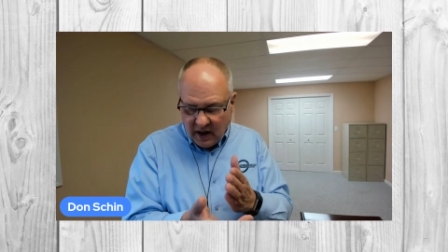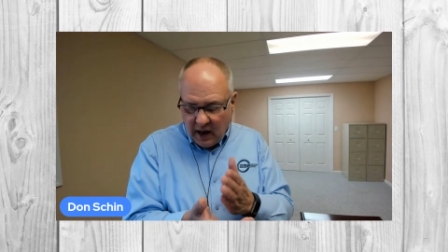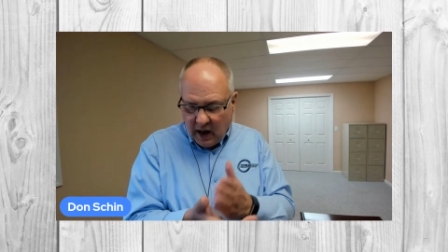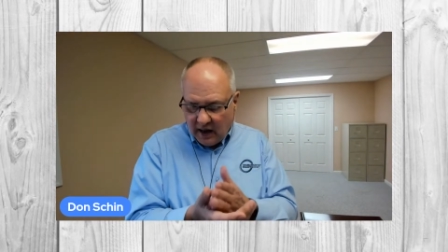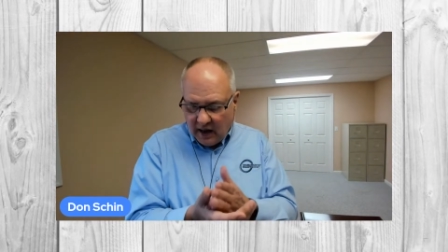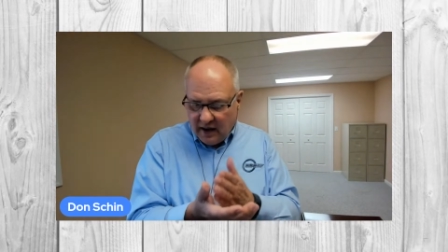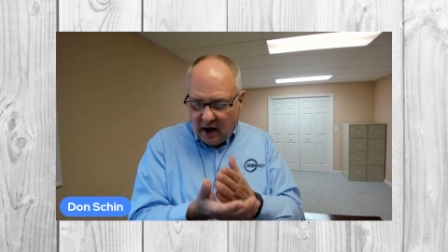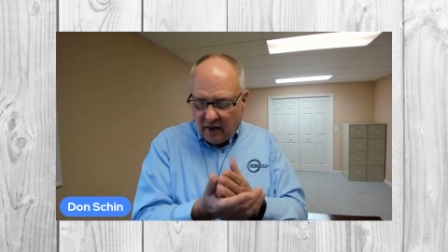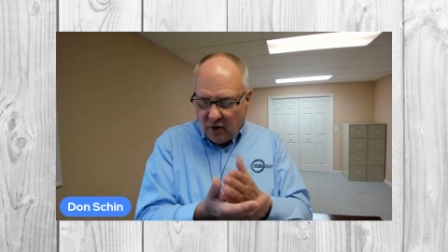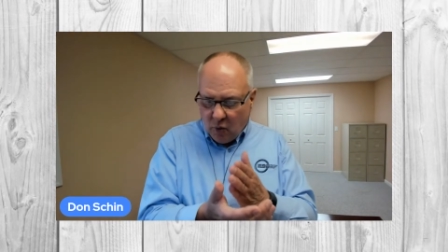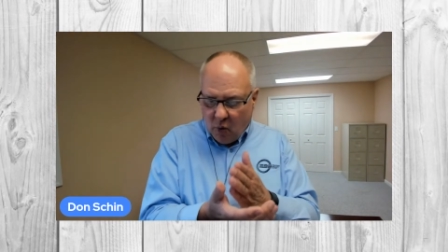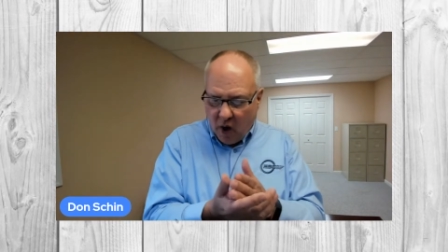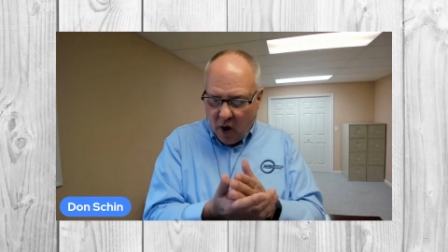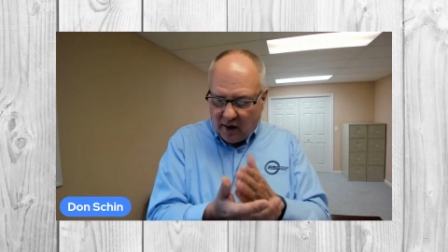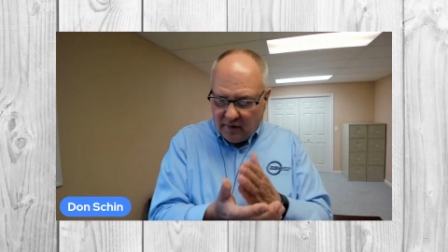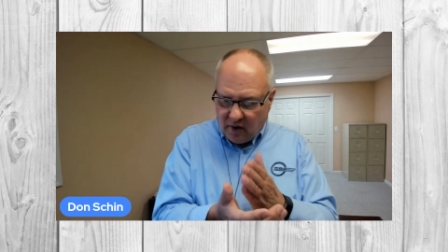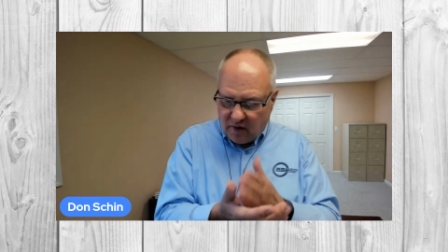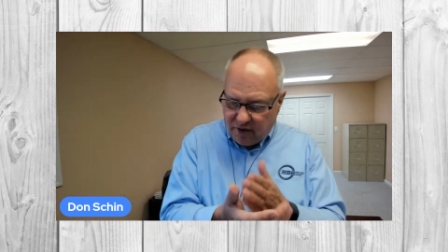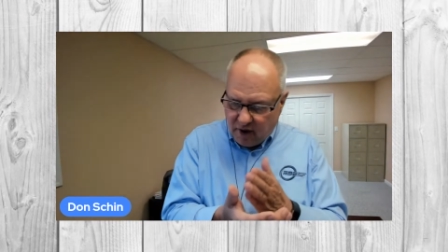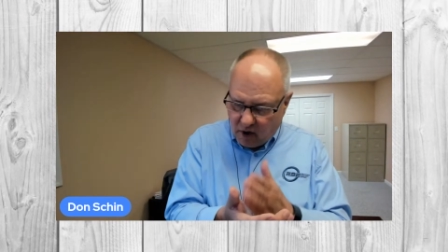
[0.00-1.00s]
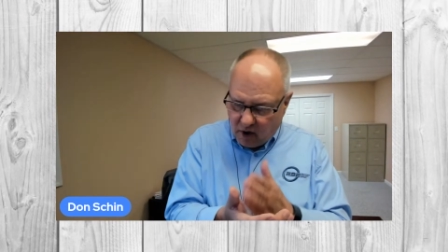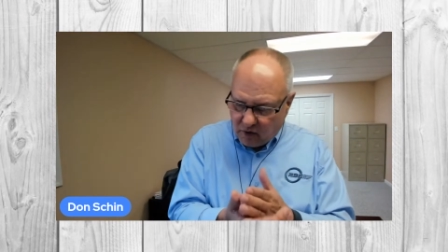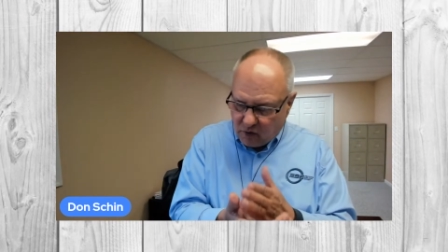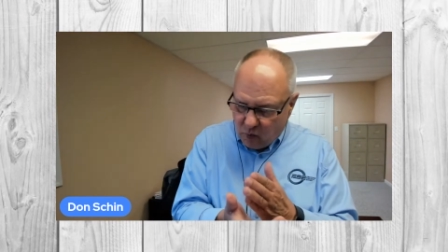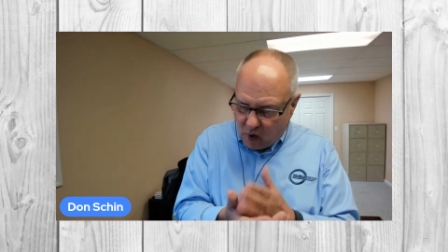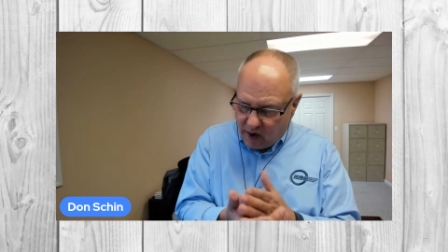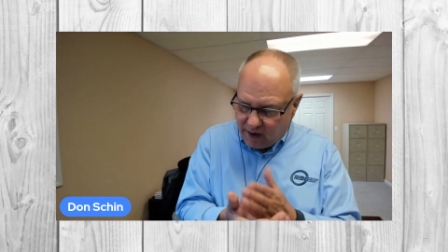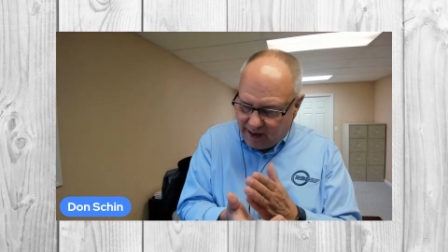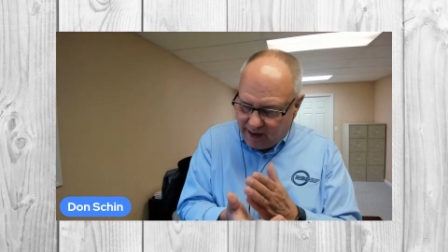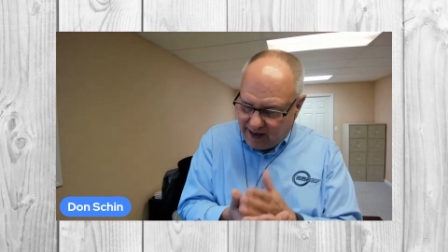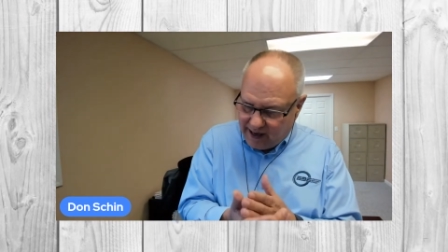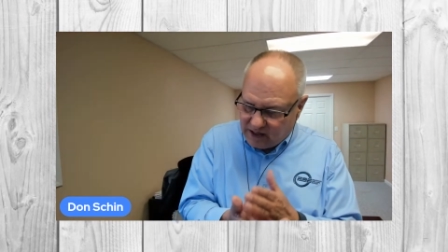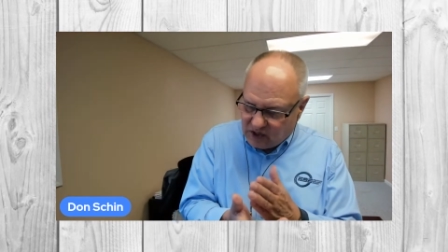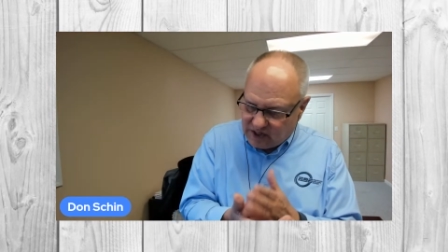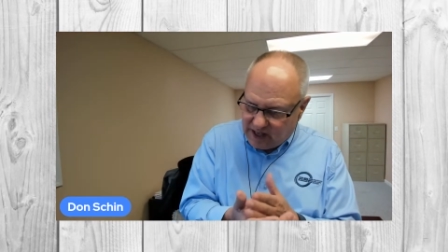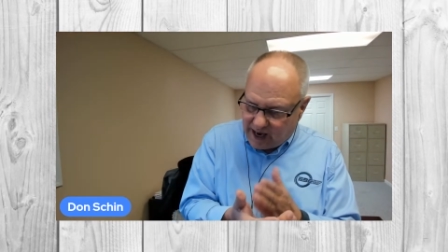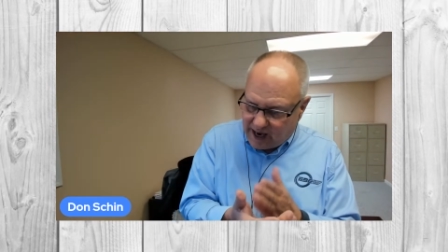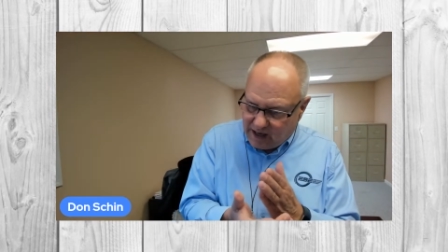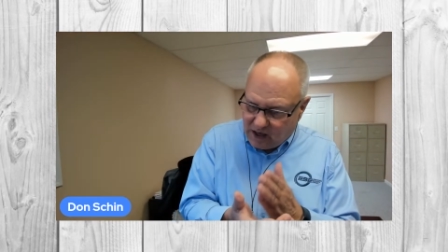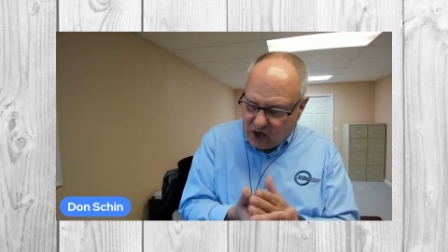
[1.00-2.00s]
Another one, the third one, is
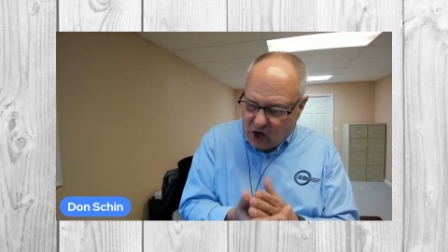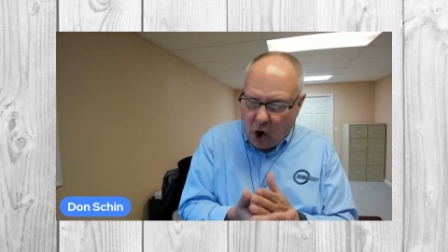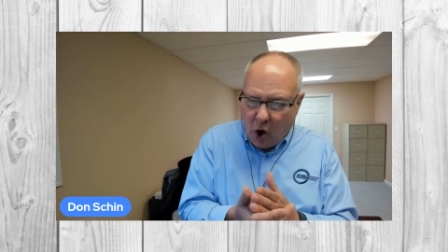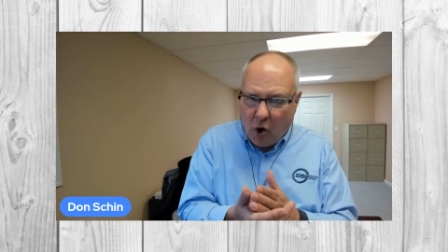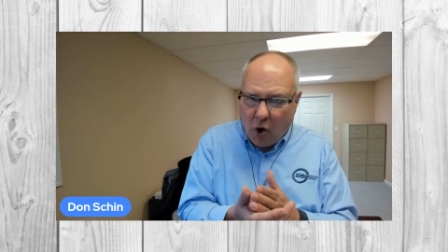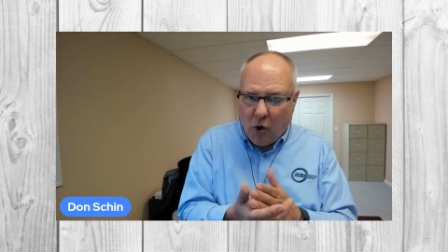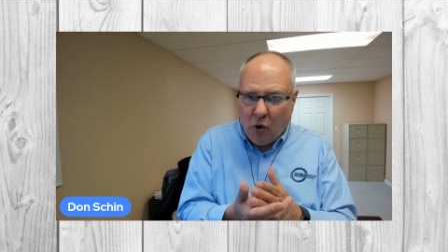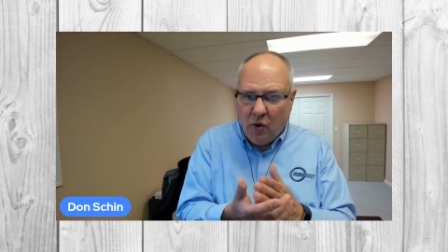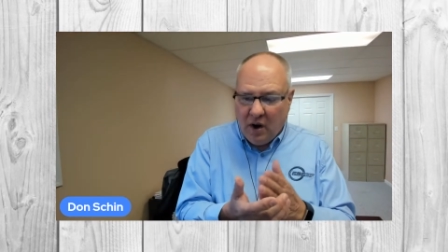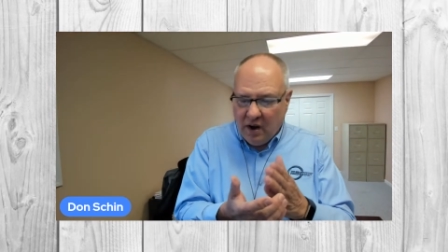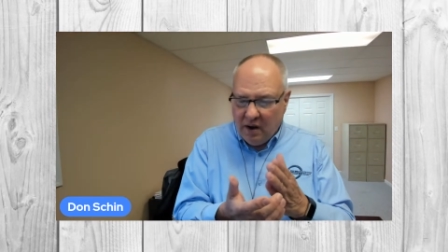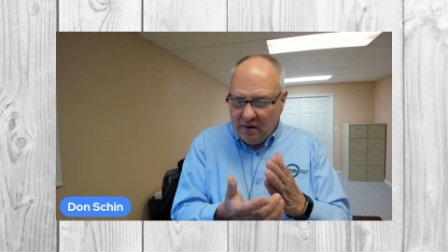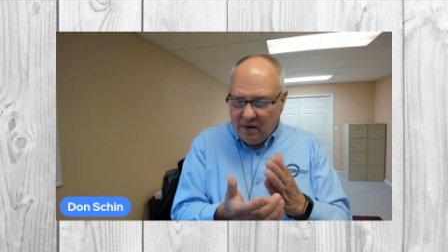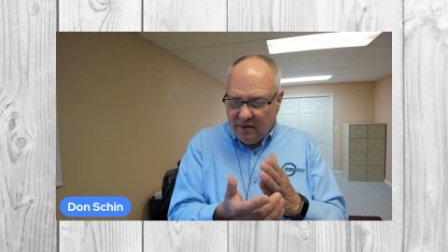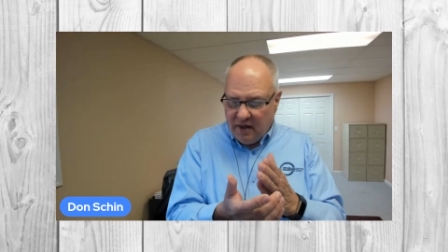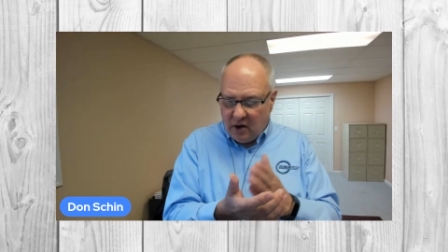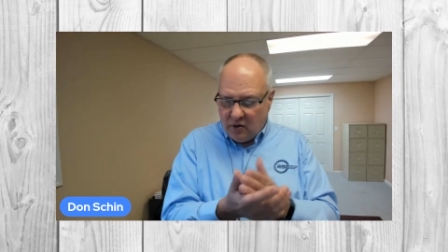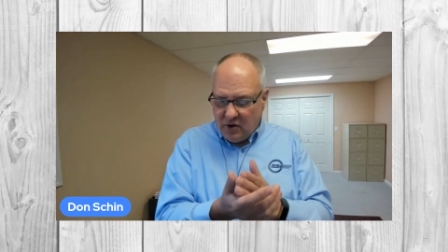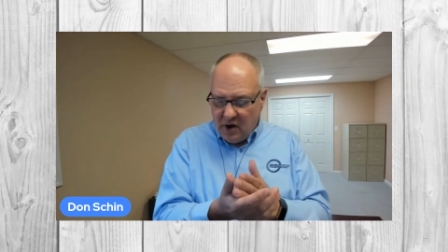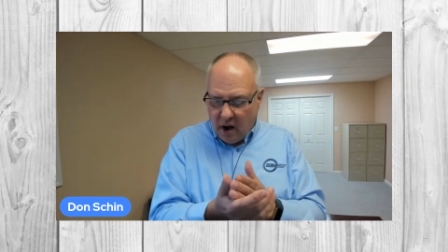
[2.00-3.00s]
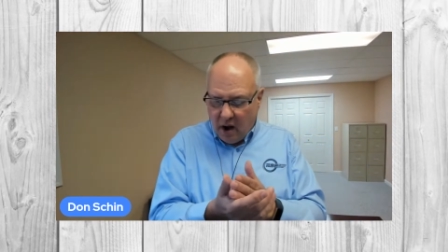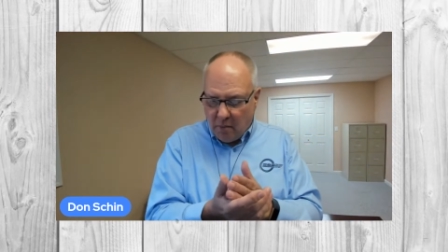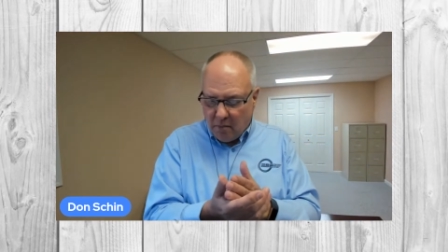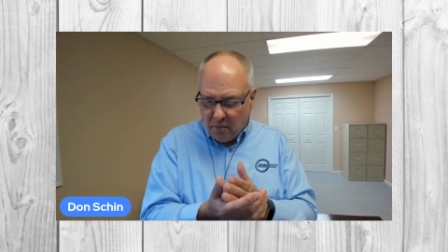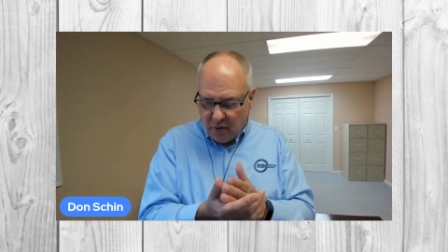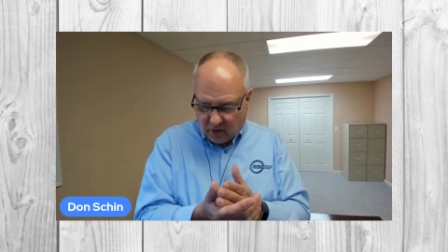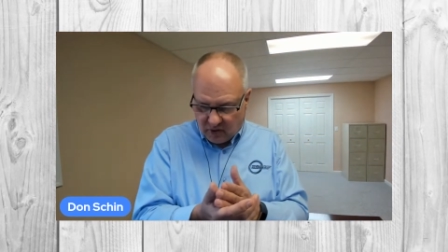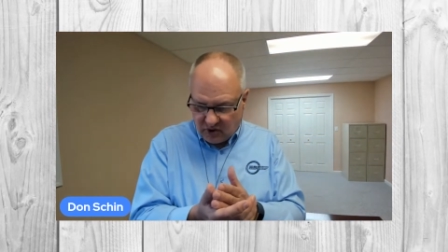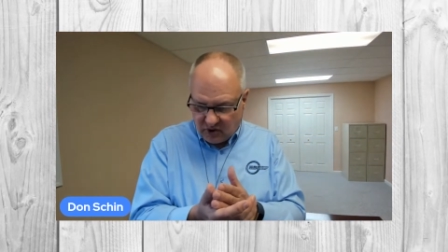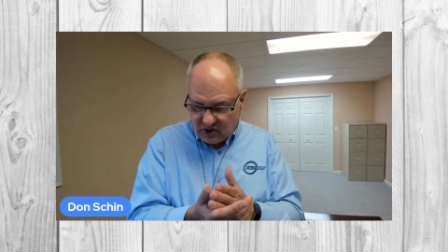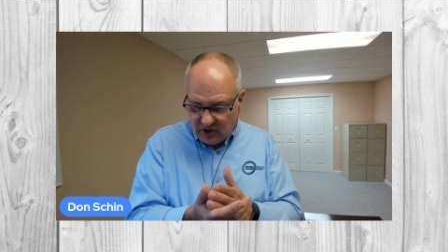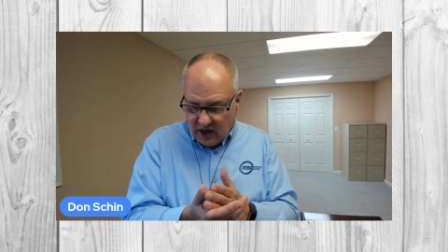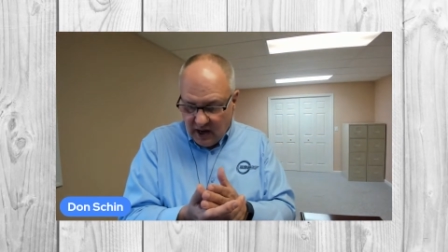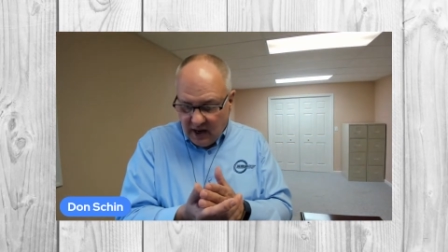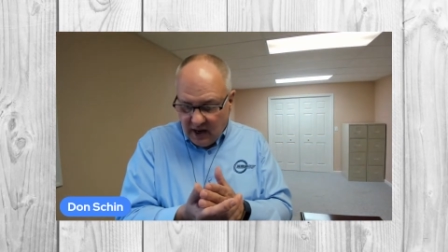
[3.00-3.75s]
they know their numbers.